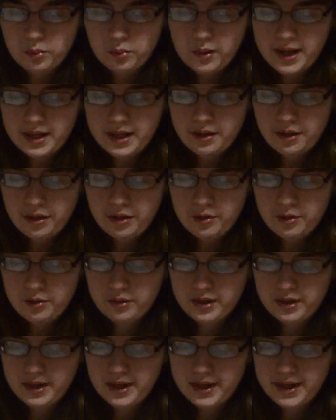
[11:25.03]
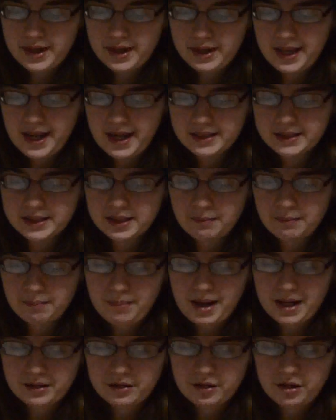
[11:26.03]
away through the night at last,
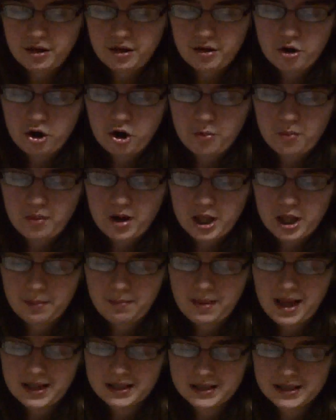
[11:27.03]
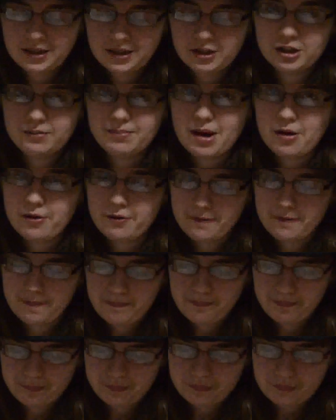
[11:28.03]
back to their home on the Backstairs Mountain.
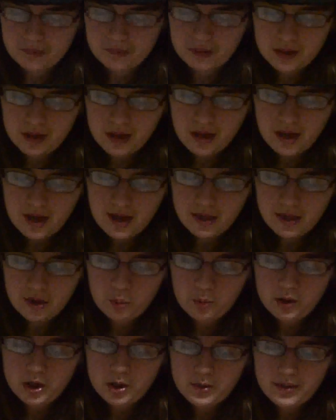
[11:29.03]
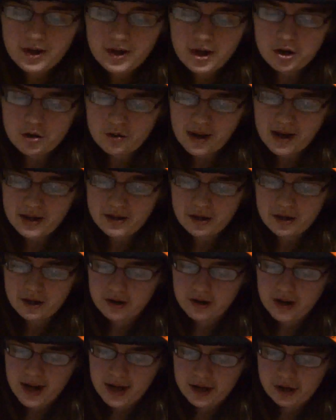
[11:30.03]
The widow and her
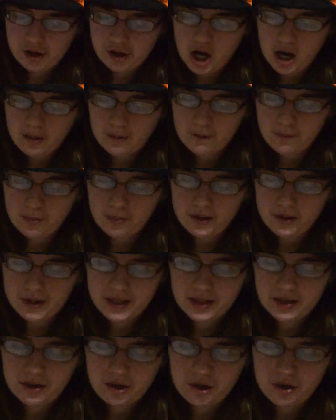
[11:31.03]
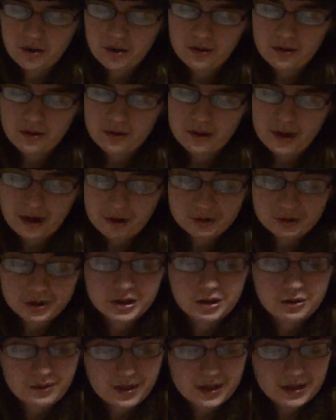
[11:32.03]
granddaughter had a job of putting their house
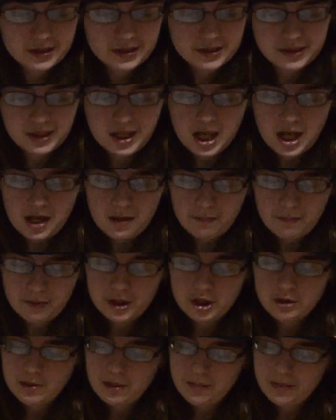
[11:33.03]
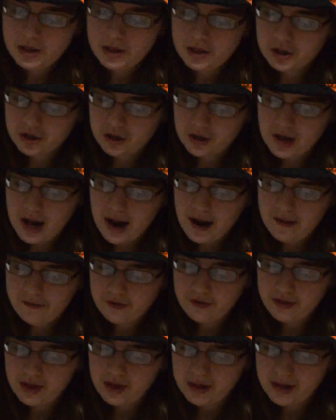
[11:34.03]
to rights, but you may be sure
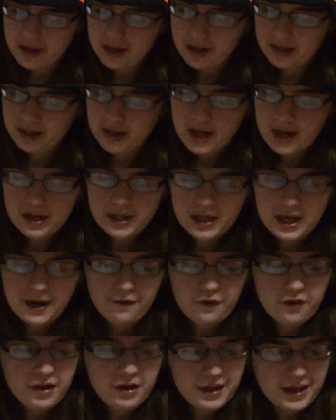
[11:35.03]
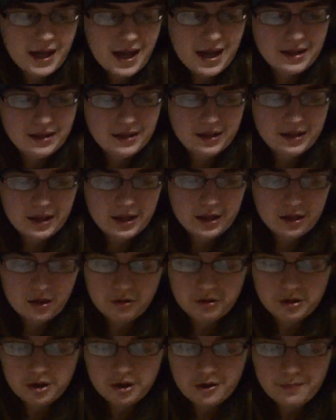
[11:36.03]
after that night never again did they
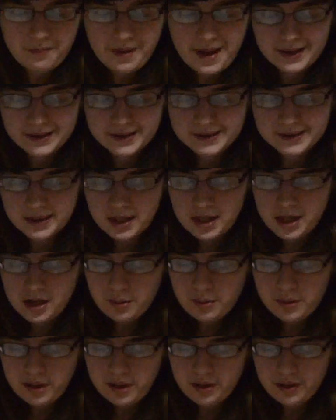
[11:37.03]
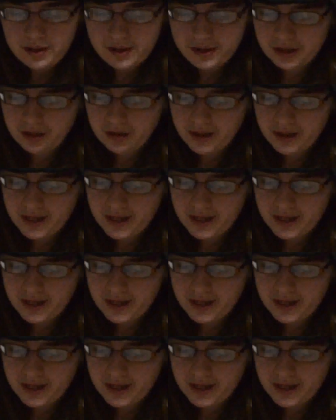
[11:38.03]
go to their beds until